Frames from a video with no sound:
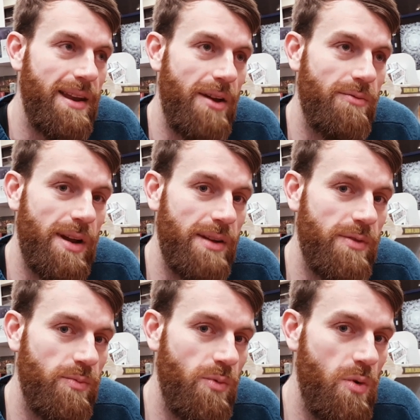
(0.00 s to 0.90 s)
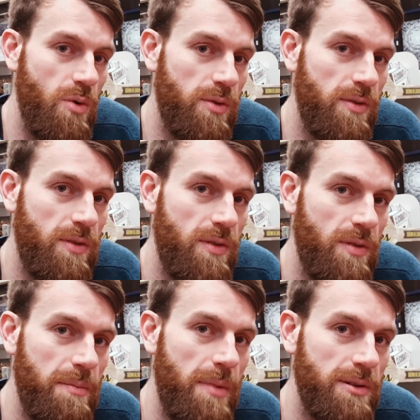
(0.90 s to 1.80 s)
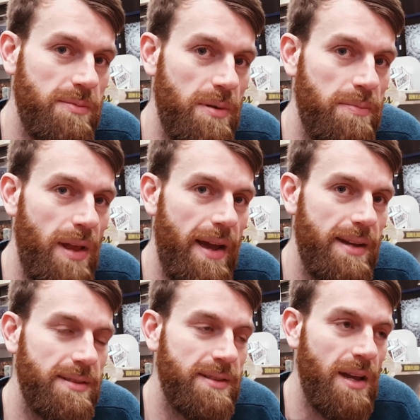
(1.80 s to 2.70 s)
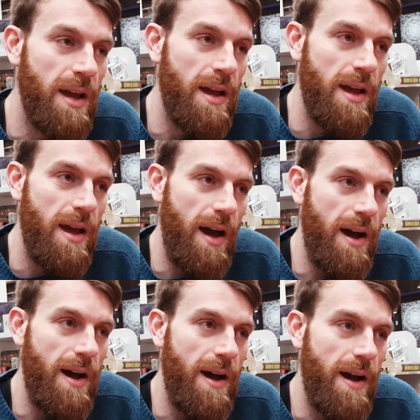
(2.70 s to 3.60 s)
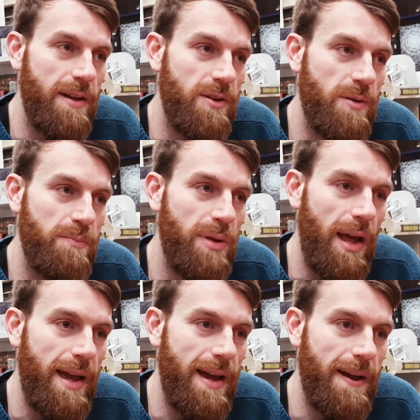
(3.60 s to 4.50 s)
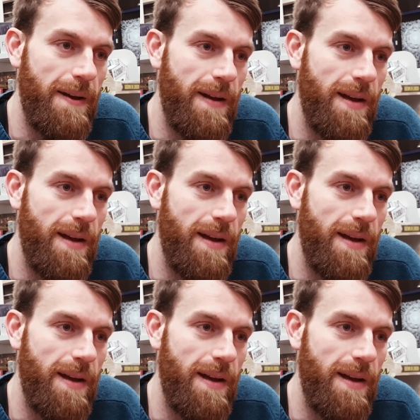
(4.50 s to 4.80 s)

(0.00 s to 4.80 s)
it really rewards multiple plays. You can play it